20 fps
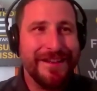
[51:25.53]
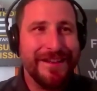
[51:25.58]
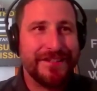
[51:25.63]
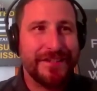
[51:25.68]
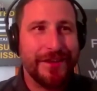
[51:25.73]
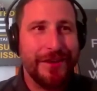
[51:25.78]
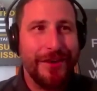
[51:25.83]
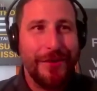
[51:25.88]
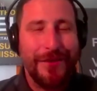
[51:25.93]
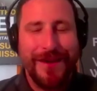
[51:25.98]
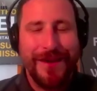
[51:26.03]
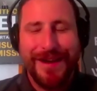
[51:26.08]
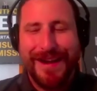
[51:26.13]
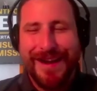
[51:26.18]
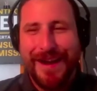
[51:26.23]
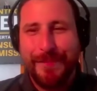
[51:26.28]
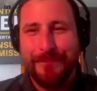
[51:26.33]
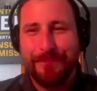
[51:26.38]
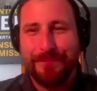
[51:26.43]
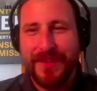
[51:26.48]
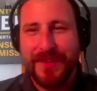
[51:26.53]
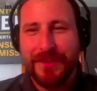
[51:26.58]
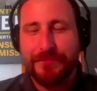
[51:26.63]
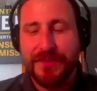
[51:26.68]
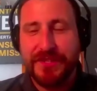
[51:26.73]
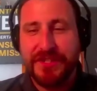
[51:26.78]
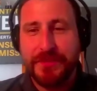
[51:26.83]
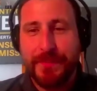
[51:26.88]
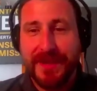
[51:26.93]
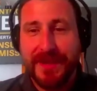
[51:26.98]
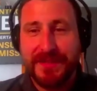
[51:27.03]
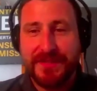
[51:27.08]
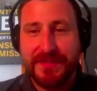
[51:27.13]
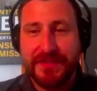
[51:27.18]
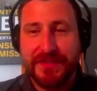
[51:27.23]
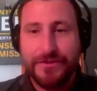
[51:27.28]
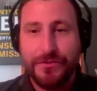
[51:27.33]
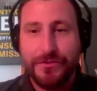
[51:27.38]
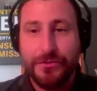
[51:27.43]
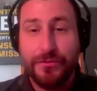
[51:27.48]
So in respect
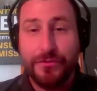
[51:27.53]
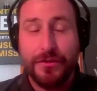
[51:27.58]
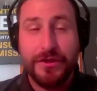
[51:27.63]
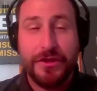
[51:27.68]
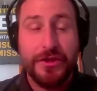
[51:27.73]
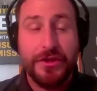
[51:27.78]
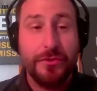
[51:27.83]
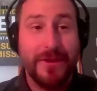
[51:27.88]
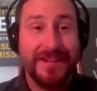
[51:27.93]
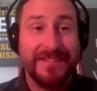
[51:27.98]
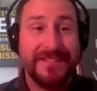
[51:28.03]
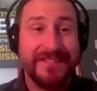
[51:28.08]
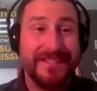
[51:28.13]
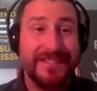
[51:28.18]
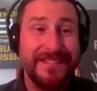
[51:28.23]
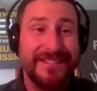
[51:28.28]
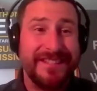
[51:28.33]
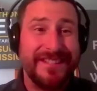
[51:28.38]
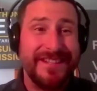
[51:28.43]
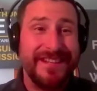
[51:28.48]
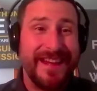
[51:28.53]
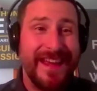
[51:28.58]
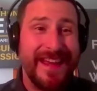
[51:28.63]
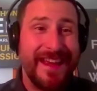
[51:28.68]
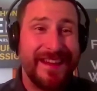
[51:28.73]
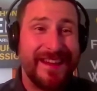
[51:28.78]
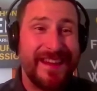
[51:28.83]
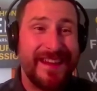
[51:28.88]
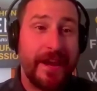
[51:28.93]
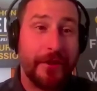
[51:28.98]
to USCCA